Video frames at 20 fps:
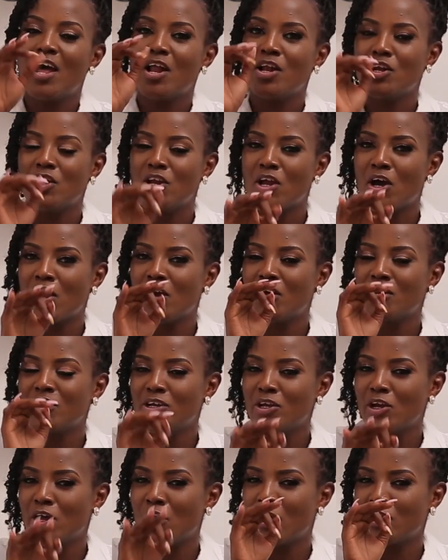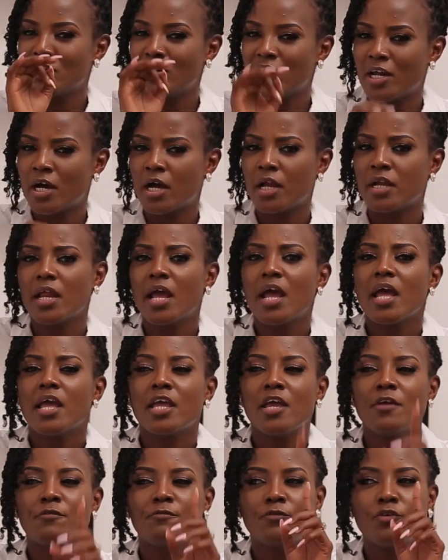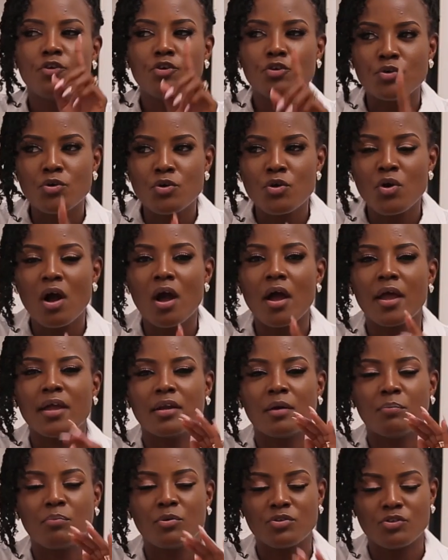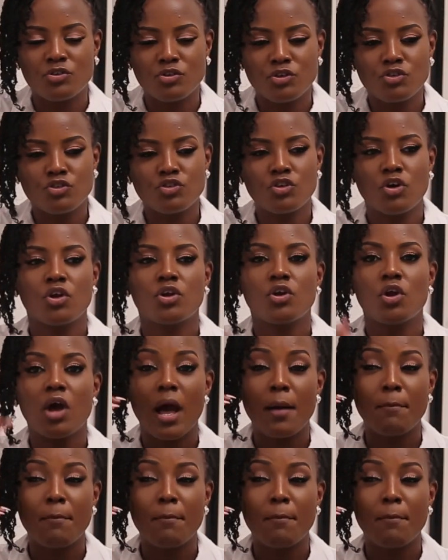Learn, learn, learn. If you are in a position,